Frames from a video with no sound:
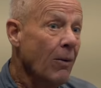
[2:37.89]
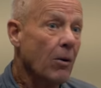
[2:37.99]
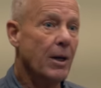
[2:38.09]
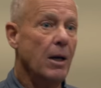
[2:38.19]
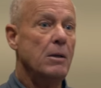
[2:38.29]

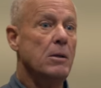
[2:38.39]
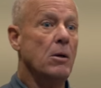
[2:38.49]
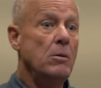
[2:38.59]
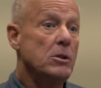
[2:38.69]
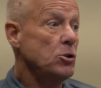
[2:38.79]
Okay, you
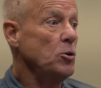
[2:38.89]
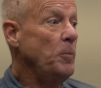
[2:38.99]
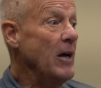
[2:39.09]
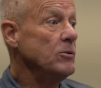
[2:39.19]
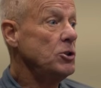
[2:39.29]
know, it's 2
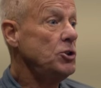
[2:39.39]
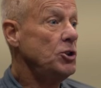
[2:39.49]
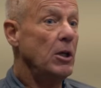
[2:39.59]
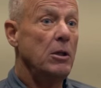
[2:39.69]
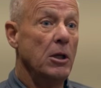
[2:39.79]
pounds of
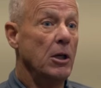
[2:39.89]
shit.